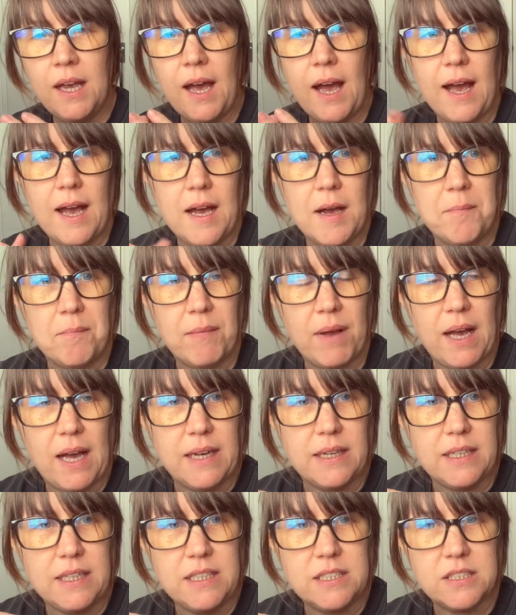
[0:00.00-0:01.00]

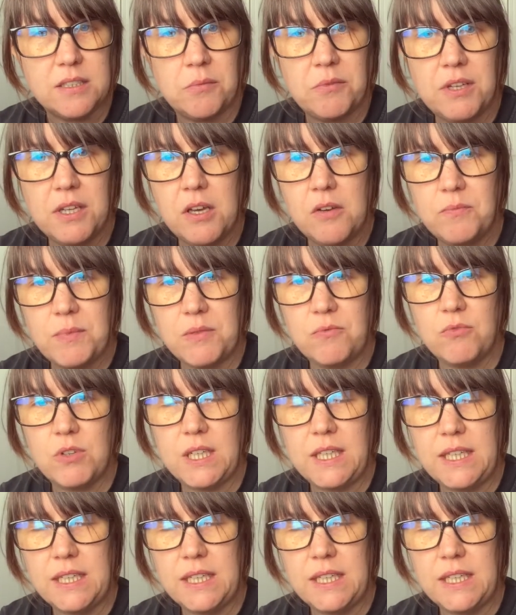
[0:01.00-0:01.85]
And it's something I've been really